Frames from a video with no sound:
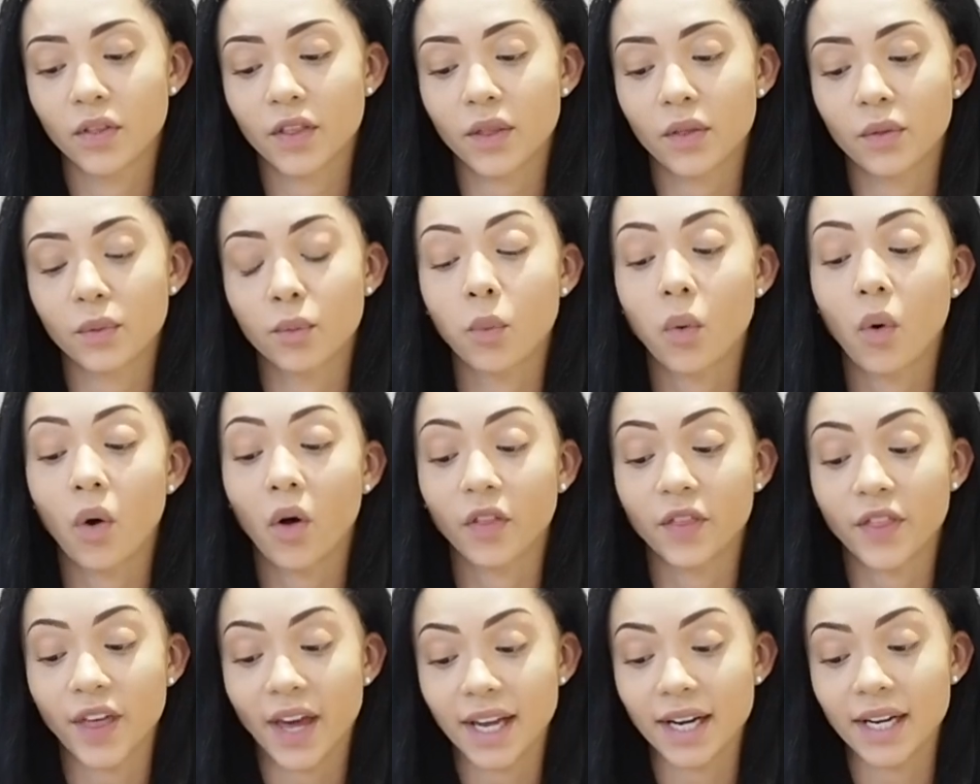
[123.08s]

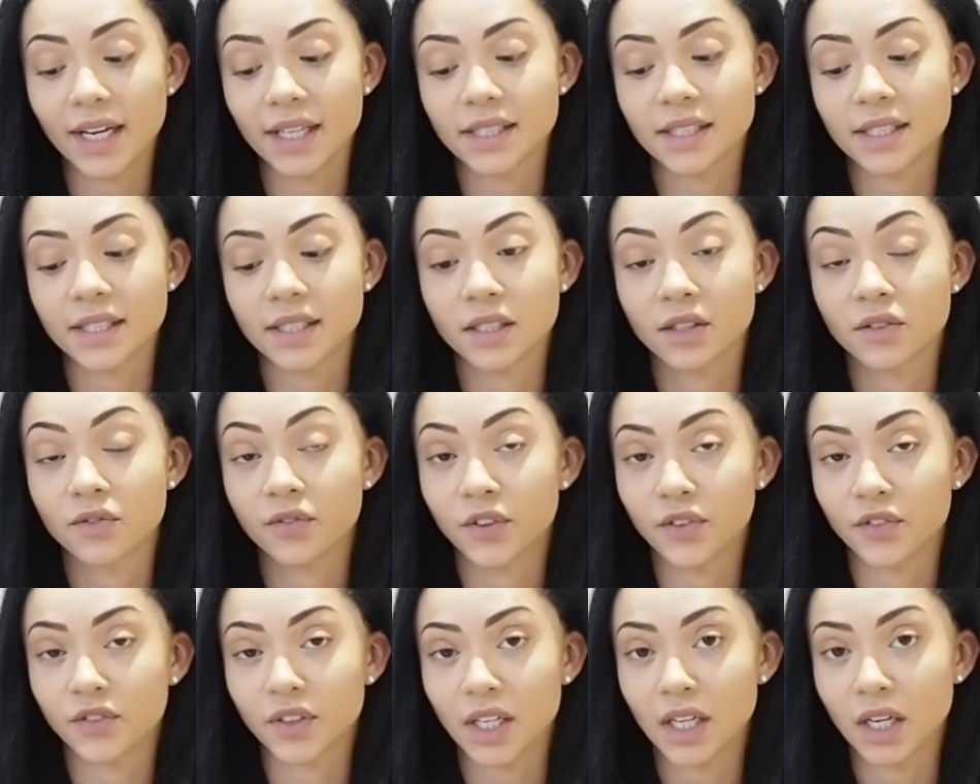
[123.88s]
what they listed as
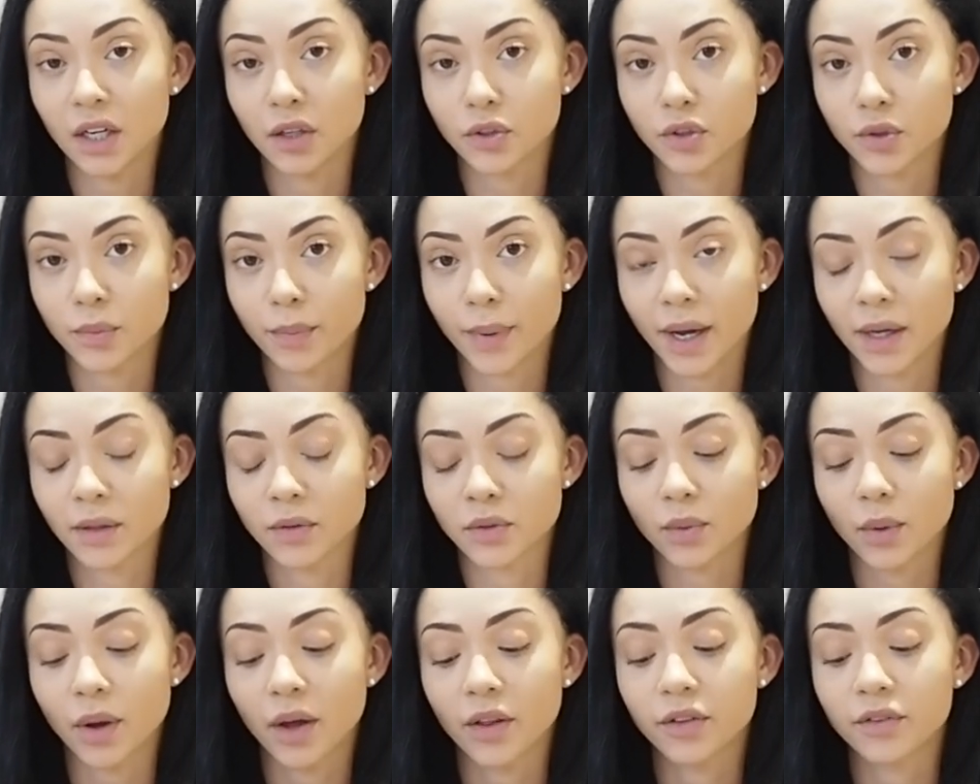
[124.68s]

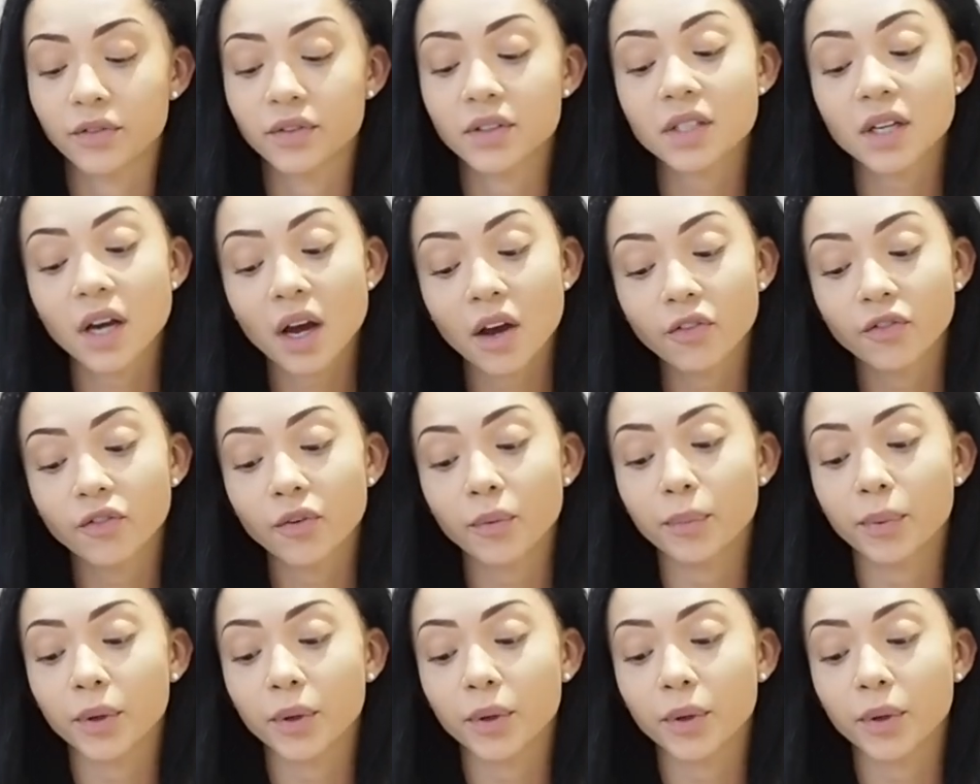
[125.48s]
£1,500 worth of stuff.